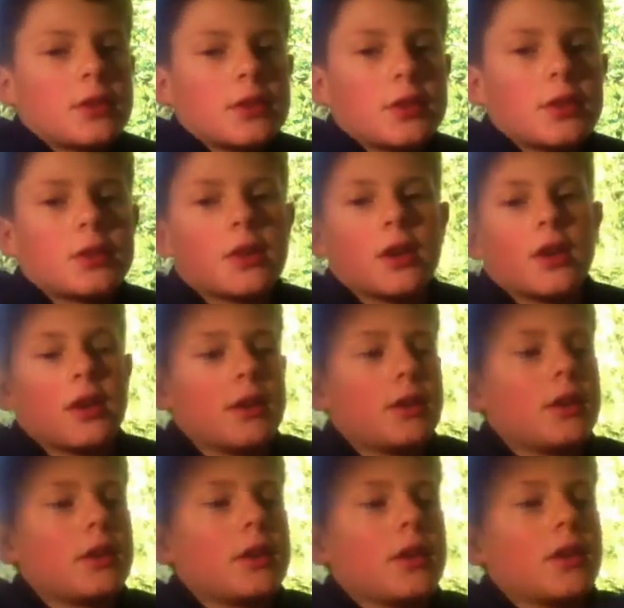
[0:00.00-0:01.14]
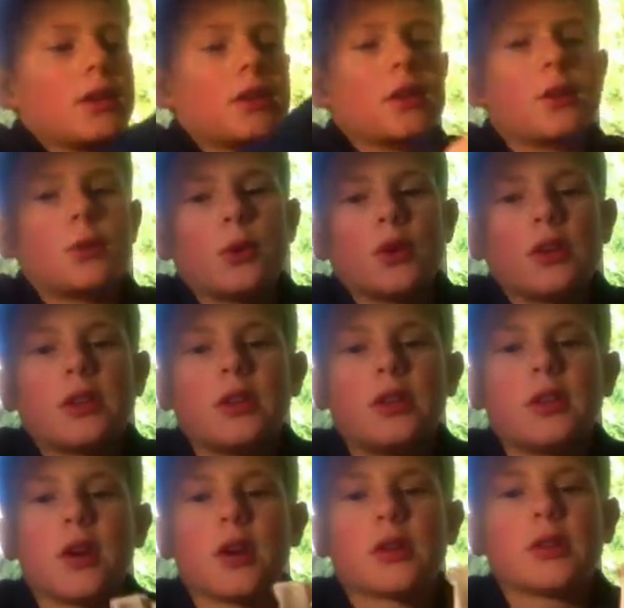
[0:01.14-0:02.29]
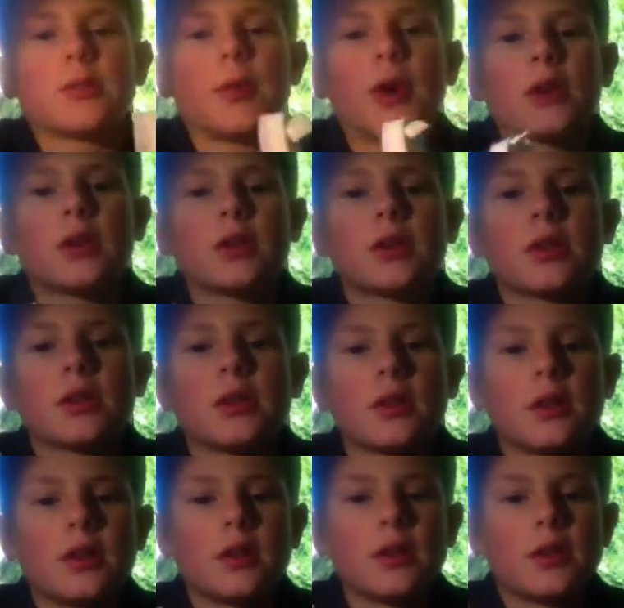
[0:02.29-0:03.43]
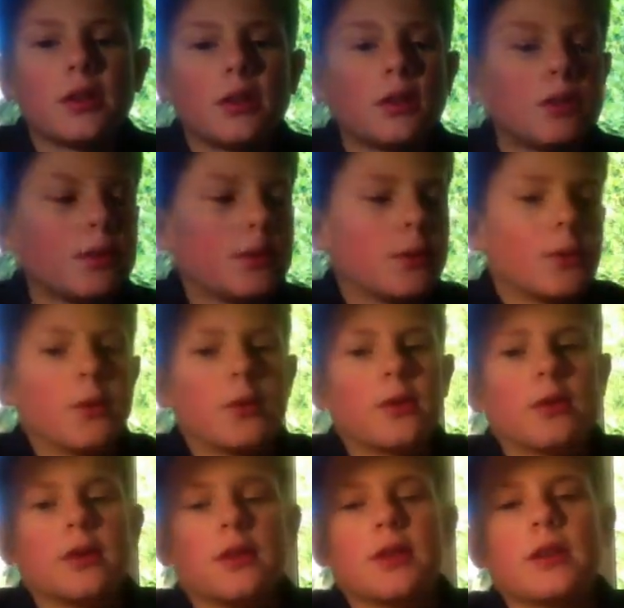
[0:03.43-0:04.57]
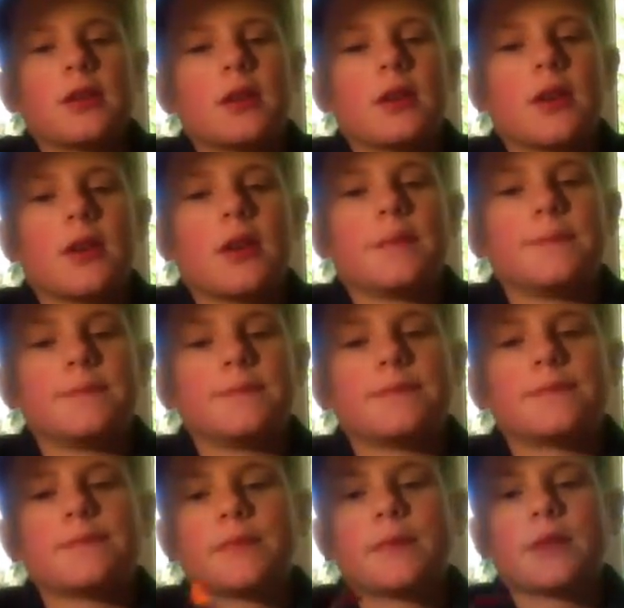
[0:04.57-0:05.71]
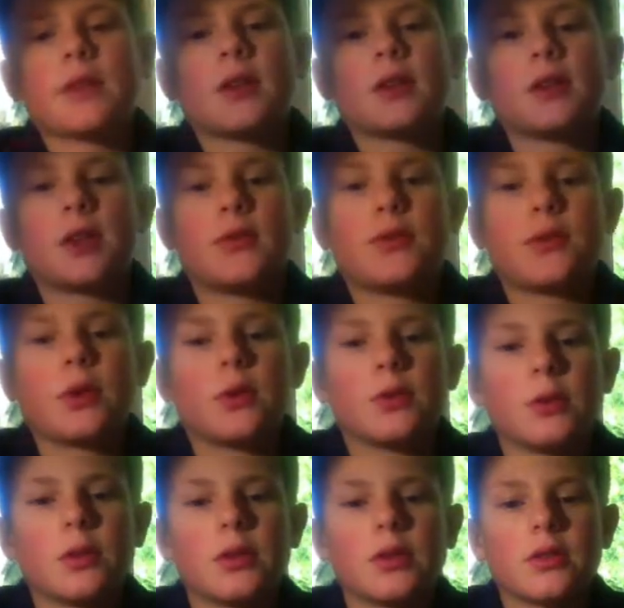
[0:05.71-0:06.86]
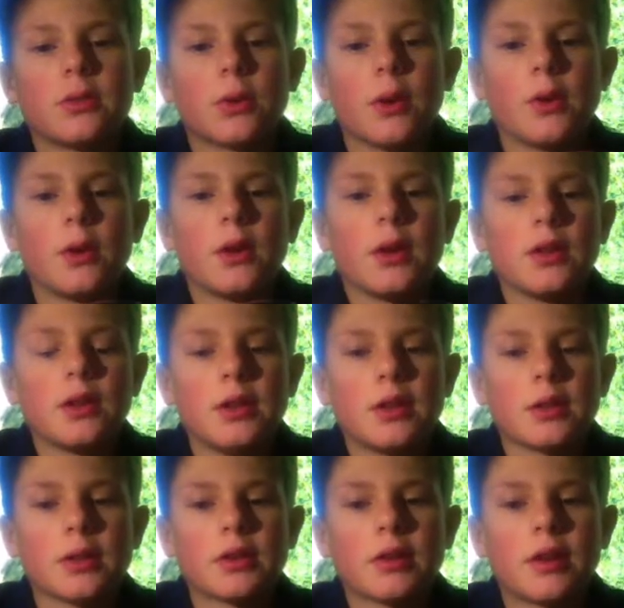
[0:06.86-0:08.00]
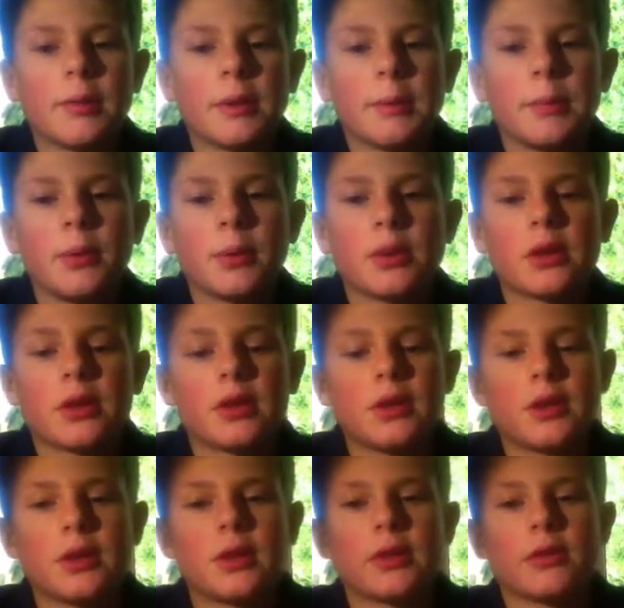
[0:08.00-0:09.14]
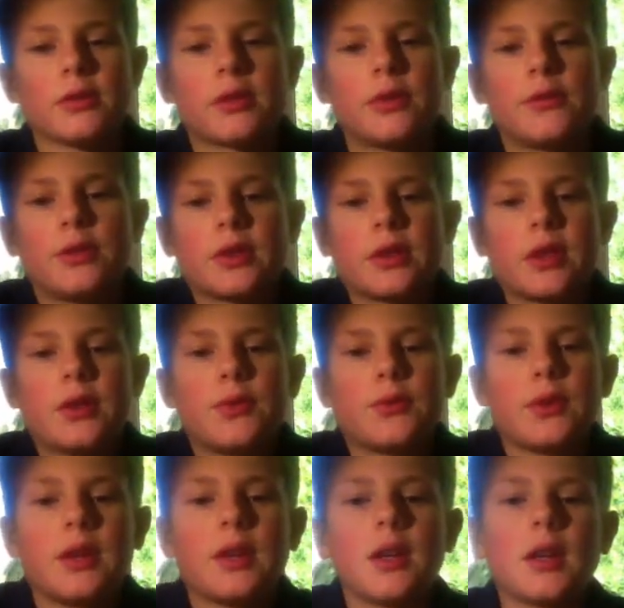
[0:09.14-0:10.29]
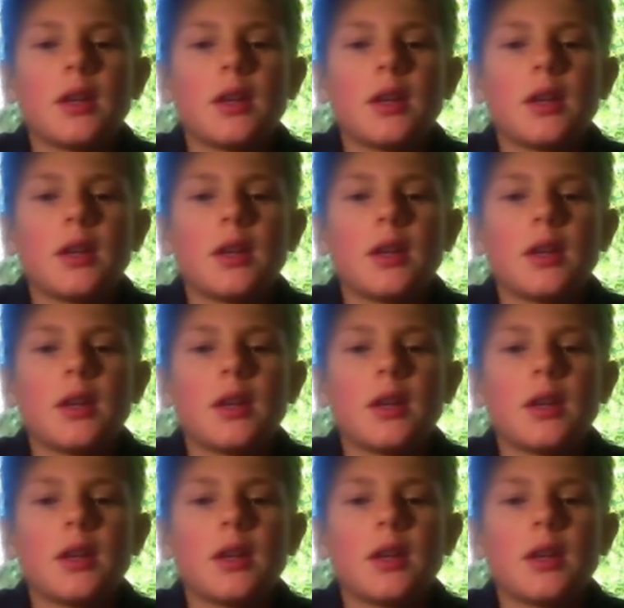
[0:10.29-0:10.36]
It's a good quality dust mask or safety goggles as well. These are extremely important because obviously for safety.